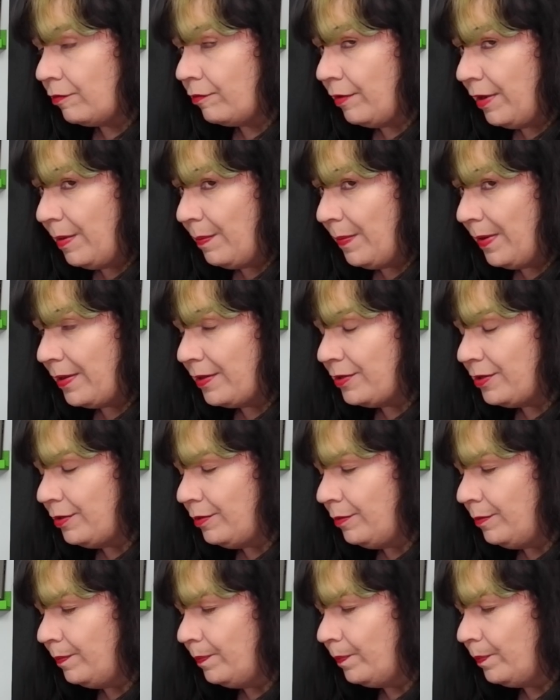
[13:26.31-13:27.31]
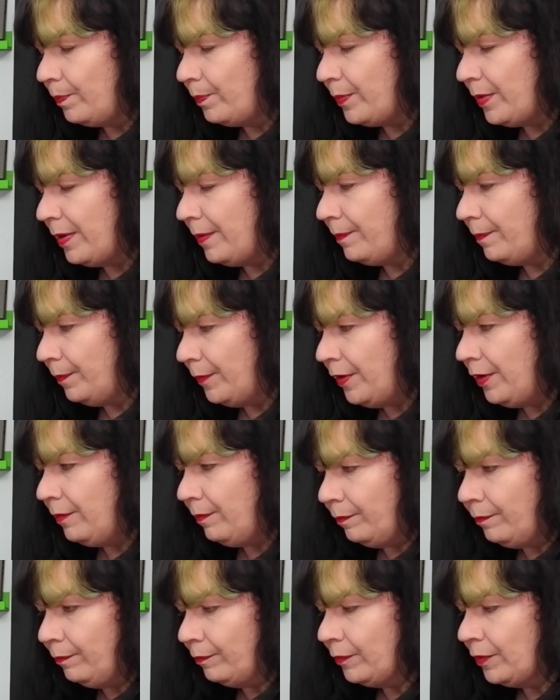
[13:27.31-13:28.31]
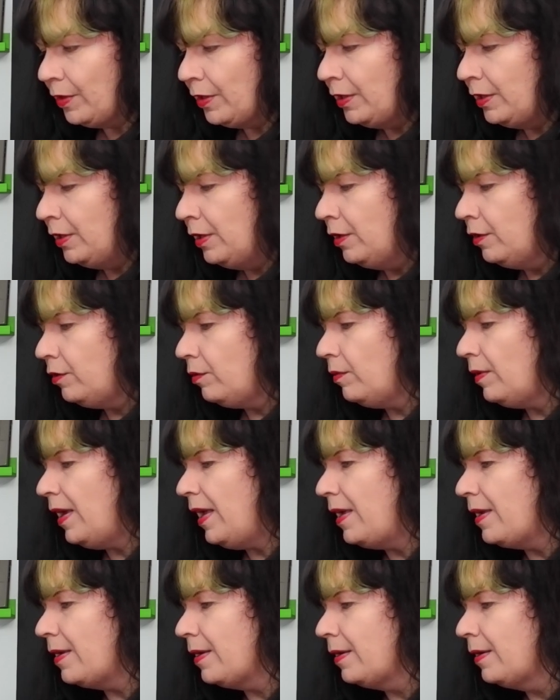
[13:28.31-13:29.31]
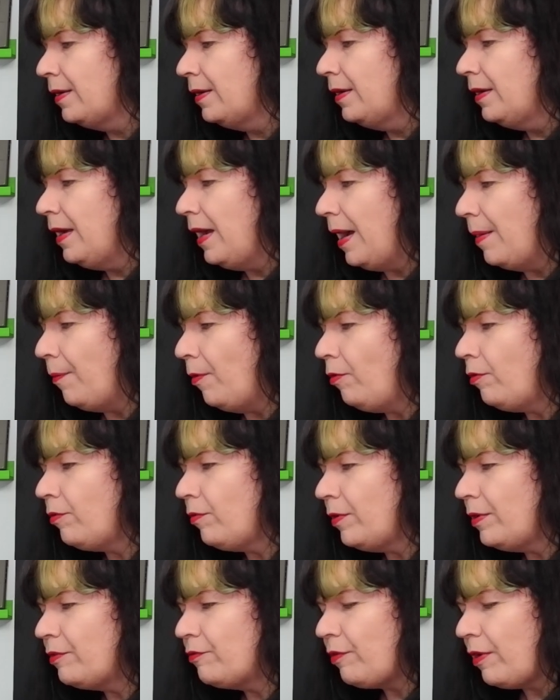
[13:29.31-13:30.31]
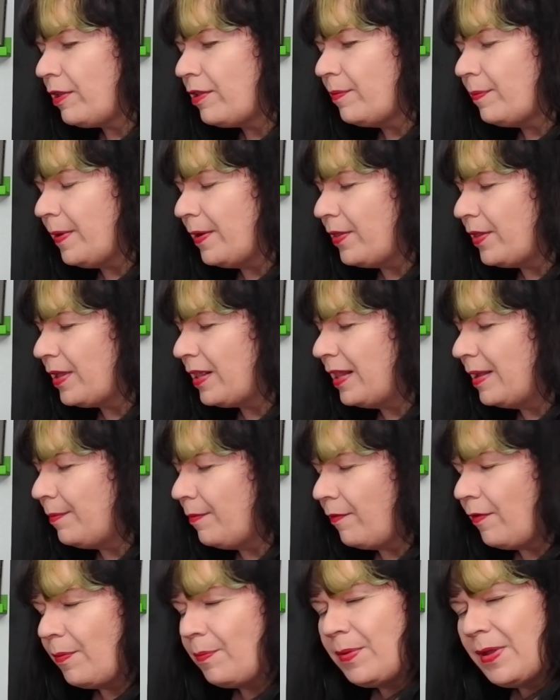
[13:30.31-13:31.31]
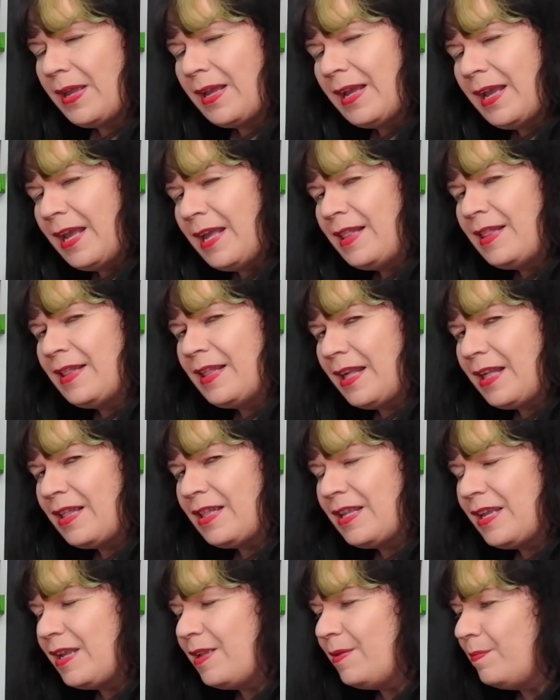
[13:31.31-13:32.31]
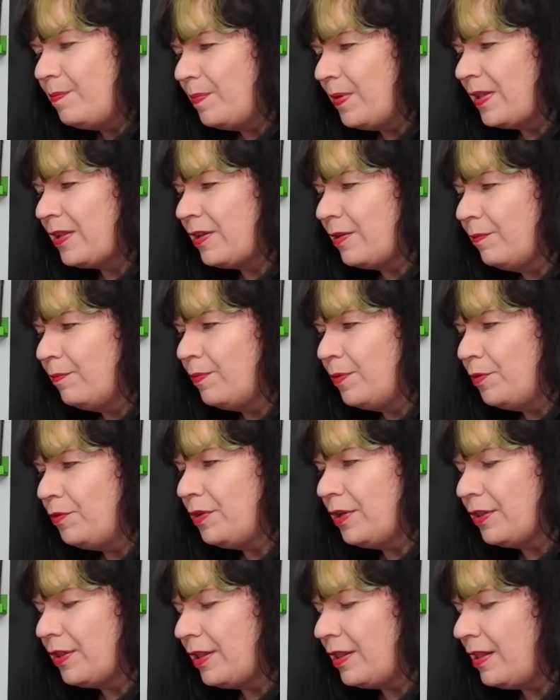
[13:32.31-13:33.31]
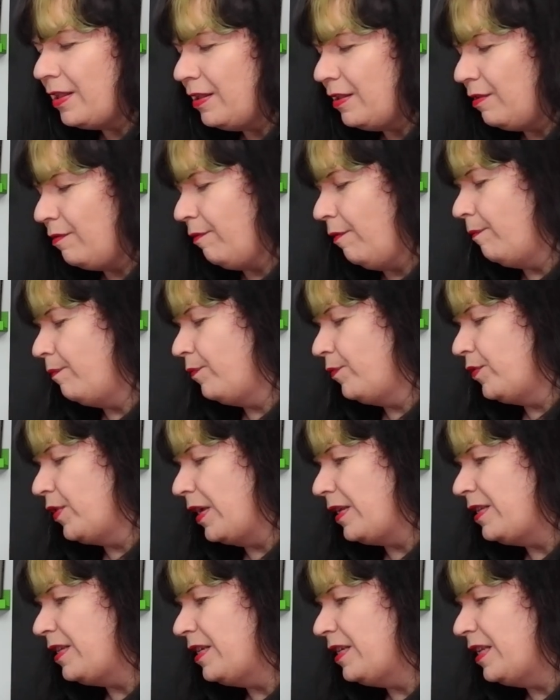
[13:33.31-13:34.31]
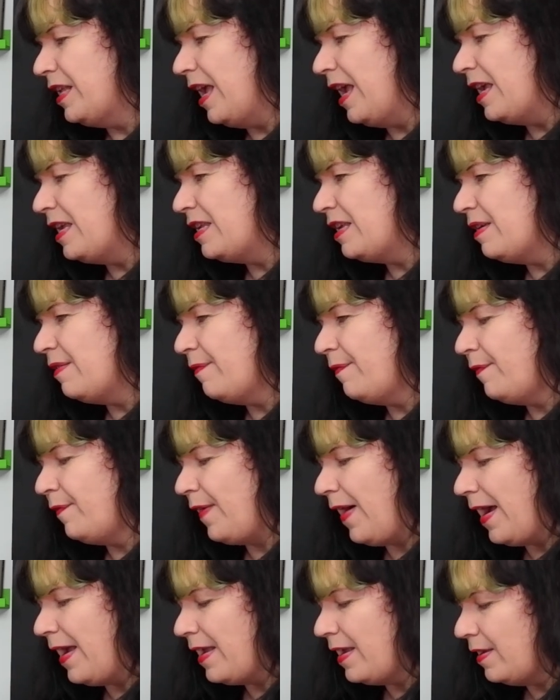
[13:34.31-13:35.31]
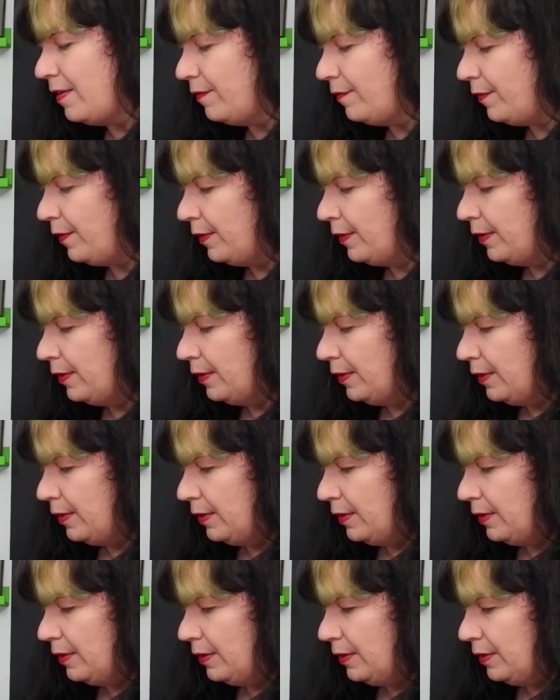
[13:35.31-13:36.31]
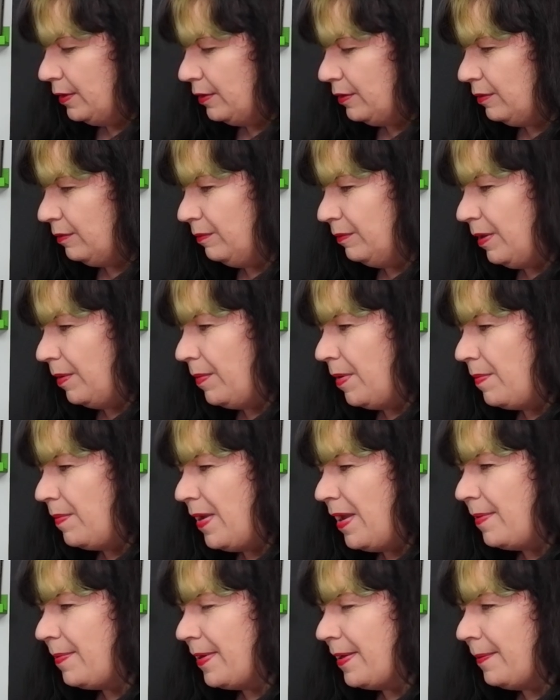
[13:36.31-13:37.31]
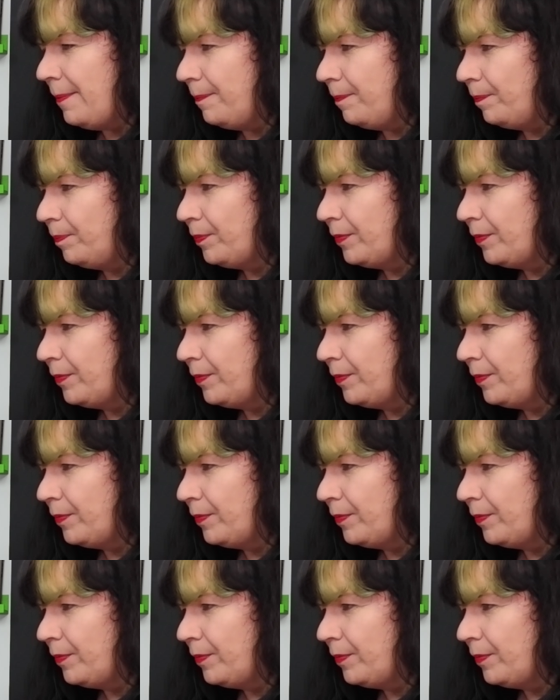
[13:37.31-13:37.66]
Great, mind you, but yeah, it's okay. I'm also interested by the claim of it being a 16-bit computer. This is from 1985, so I mean maybe.